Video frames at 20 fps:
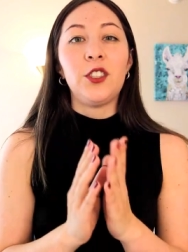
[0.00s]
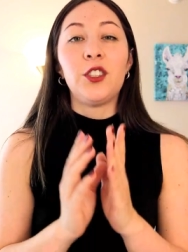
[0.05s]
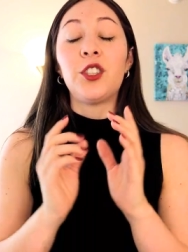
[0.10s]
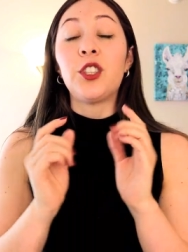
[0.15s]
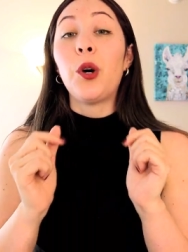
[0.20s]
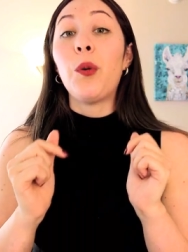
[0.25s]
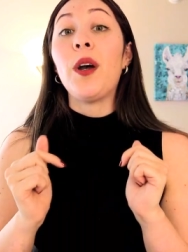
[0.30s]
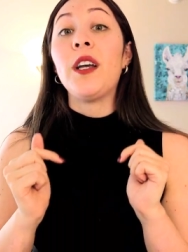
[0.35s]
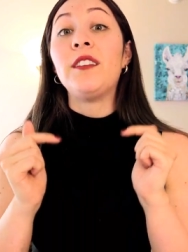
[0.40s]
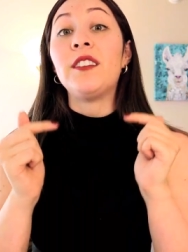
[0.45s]

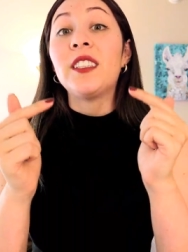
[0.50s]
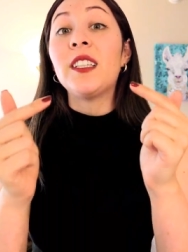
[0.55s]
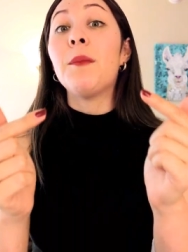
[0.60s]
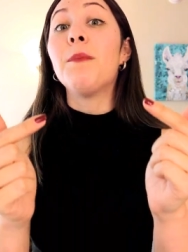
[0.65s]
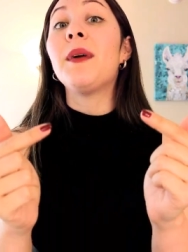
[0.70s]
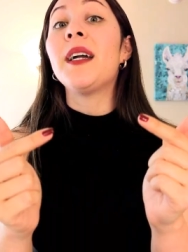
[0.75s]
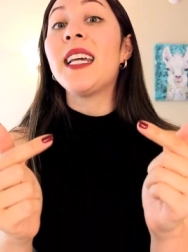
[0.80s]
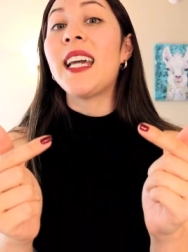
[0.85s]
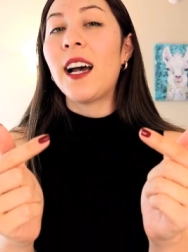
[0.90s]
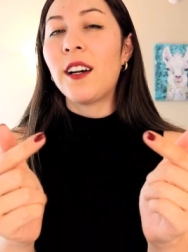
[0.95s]
So if
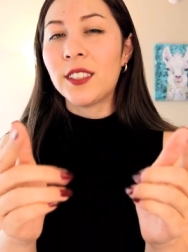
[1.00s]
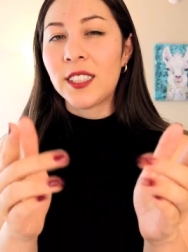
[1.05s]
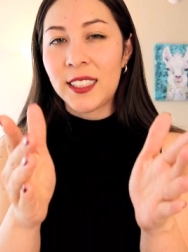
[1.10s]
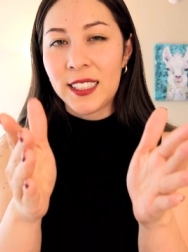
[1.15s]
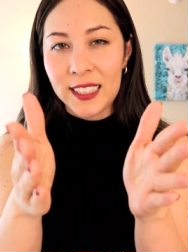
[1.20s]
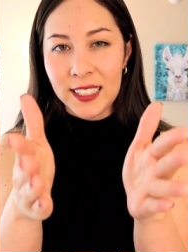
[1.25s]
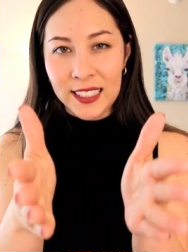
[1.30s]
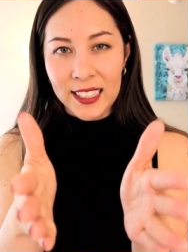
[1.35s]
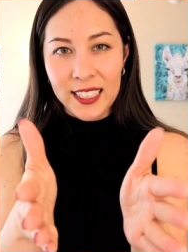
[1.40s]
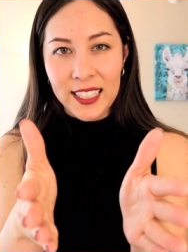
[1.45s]
somebody else
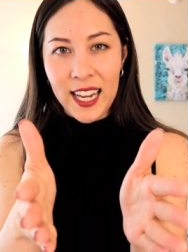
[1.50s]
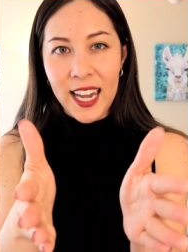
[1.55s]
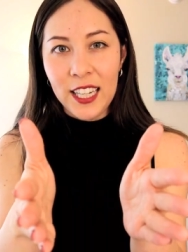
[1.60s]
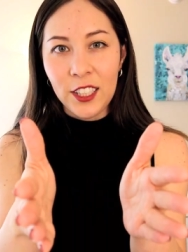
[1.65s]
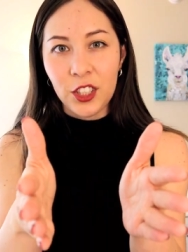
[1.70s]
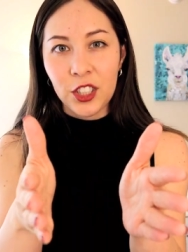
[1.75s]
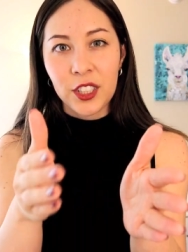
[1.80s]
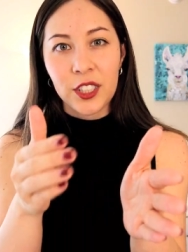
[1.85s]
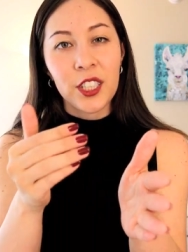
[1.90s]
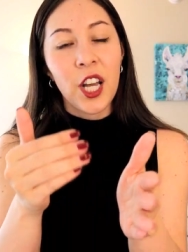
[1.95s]

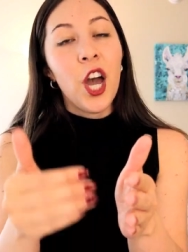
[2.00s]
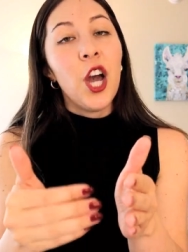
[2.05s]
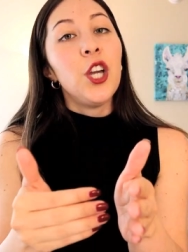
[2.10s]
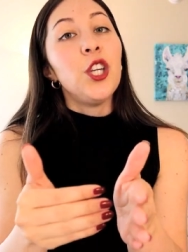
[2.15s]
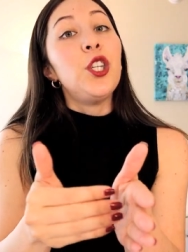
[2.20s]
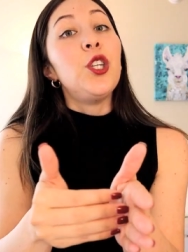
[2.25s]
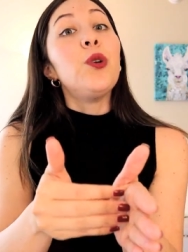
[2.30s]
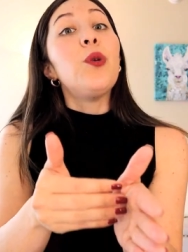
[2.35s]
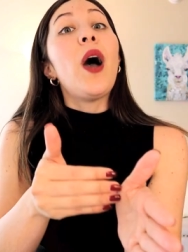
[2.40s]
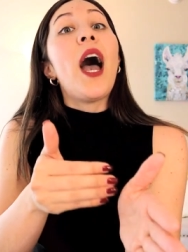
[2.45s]
disengages,
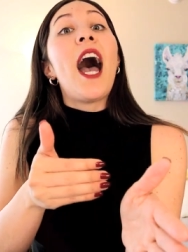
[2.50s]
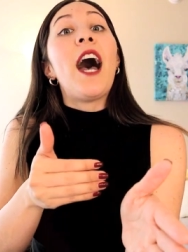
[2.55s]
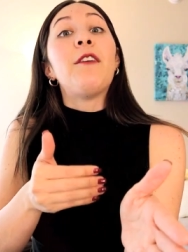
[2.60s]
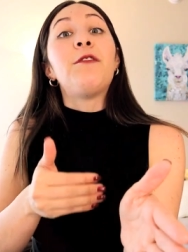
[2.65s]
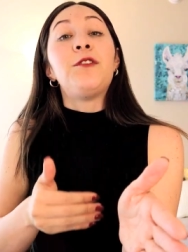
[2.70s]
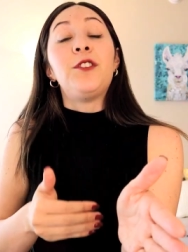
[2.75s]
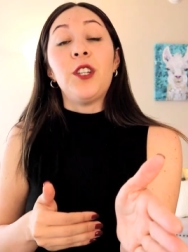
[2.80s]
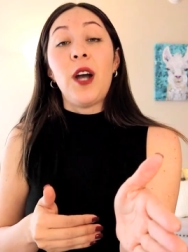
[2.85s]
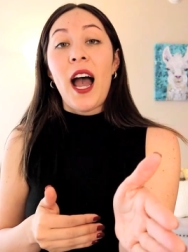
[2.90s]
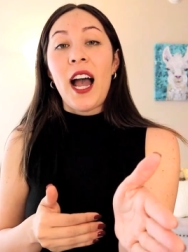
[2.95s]
you
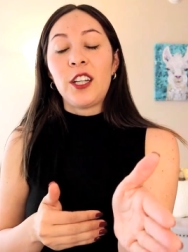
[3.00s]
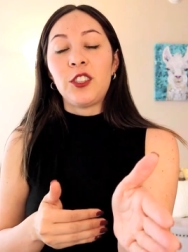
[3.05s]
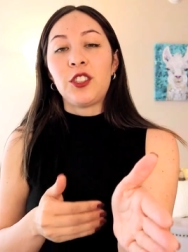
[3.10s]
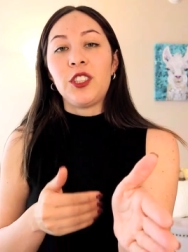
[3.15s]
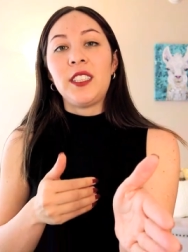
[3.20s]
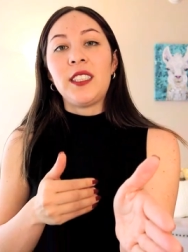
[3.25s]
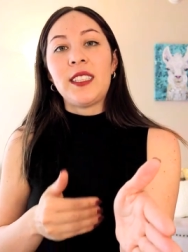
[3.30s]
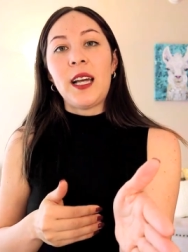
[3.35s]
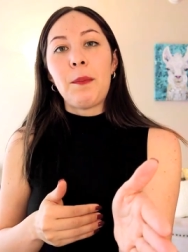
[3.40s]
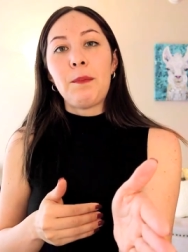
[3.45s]
have to actually
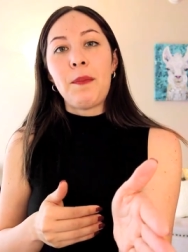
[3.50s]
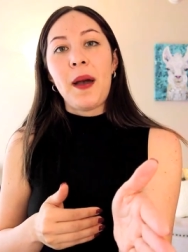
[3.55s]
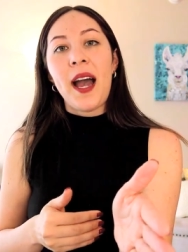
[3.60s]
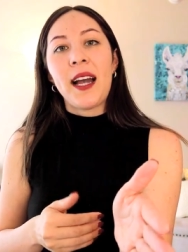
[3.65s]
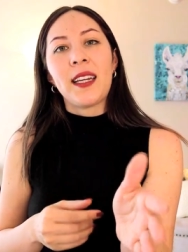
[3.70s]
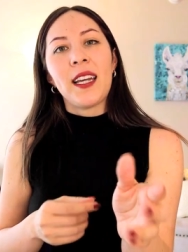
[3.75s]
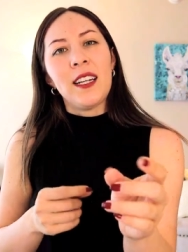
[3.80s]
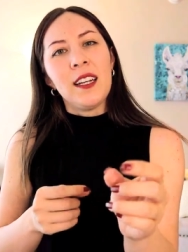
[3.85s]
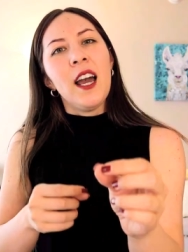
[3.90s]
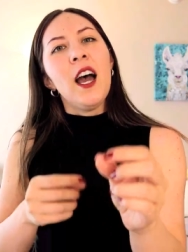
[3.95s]
step
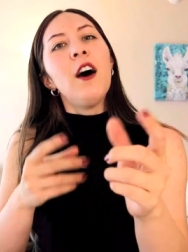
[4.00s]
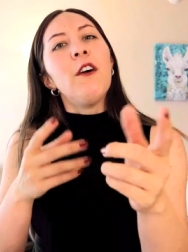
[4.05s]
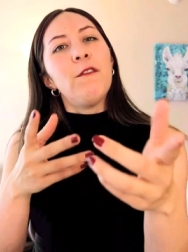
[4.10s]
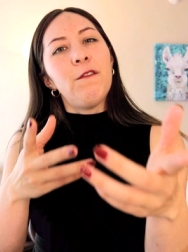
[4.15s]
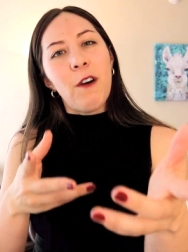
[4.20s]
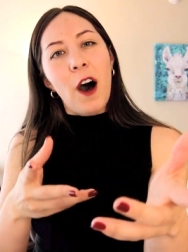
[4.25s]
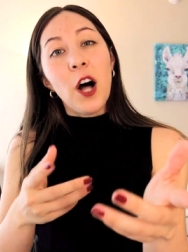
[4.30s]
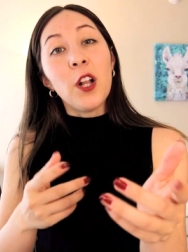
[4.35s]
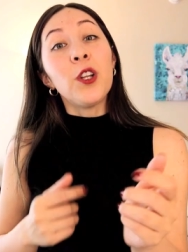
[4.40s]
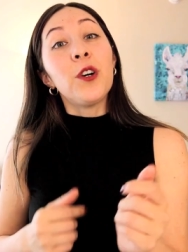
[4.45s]
back and
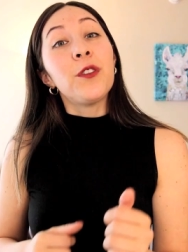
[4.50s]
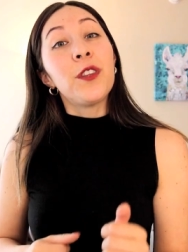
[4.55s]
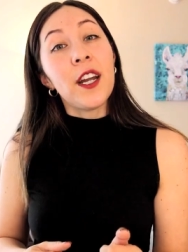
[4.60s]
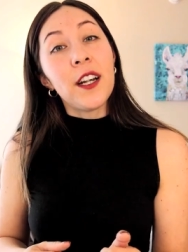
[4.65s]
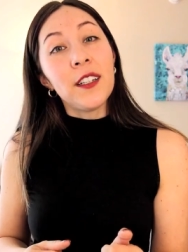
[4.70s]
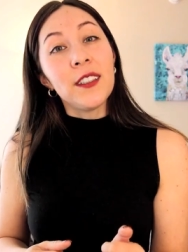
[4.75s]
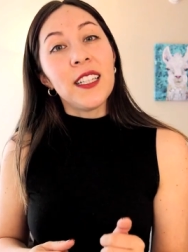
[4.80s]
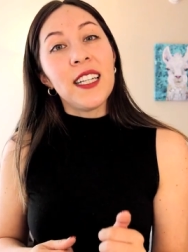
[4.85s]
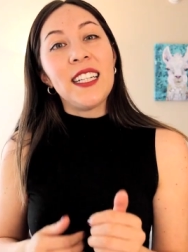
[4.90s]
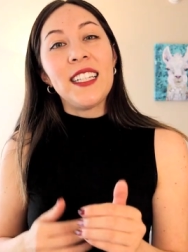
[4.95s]
follow
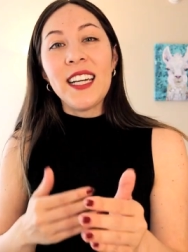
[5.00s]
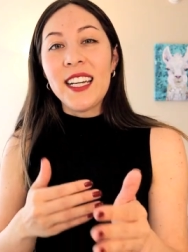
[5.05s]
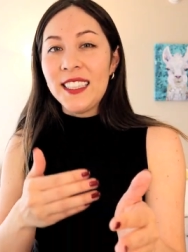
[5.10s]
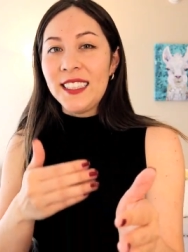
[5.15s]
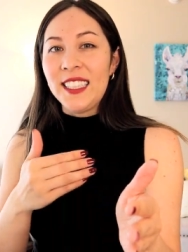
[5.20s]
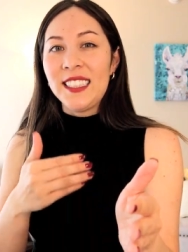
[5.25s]
their lead and